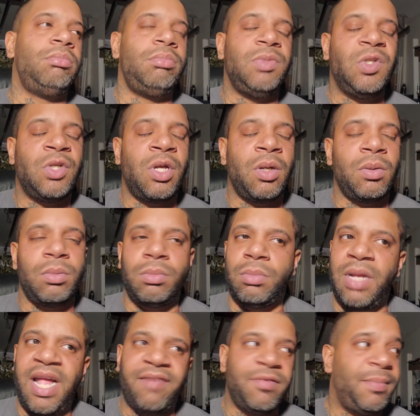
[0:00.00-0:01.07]
you know,
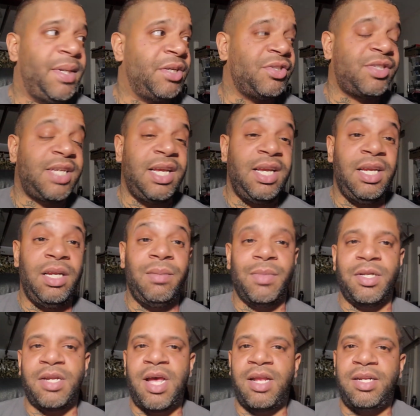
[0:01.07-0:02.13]
have a better scheme
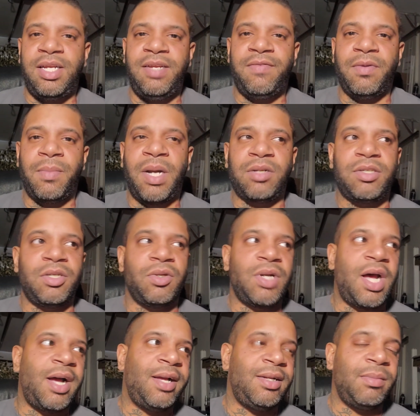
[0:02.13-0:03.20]
and not leave him out there on the
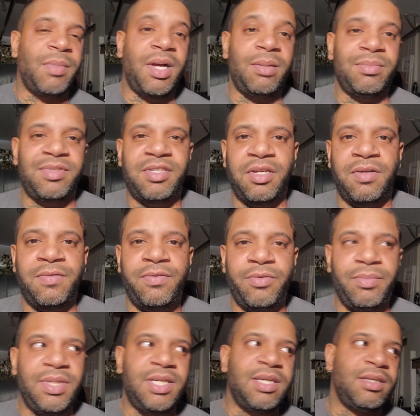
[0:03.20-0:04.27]
island by himself,
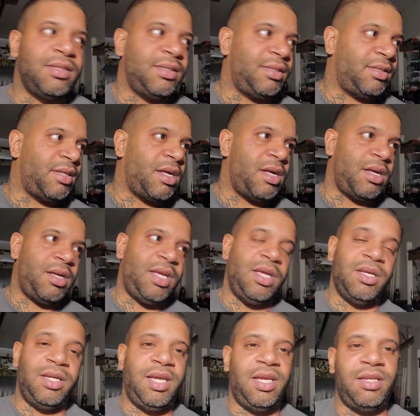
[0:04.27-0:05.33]
because
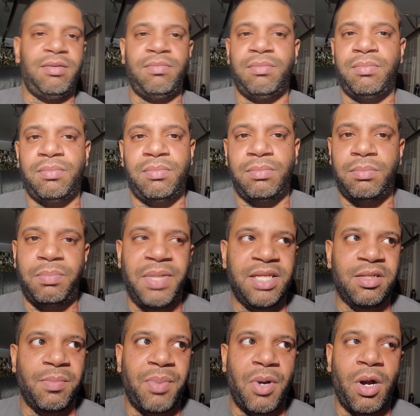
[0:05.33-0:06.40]
he'll get
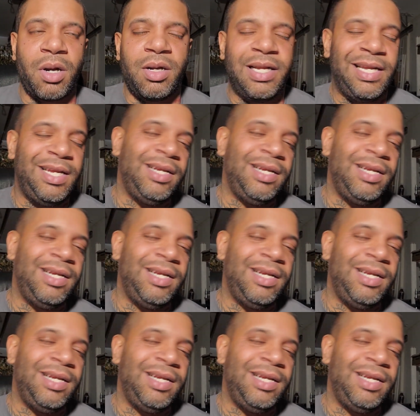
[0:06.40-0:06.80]
picked apart.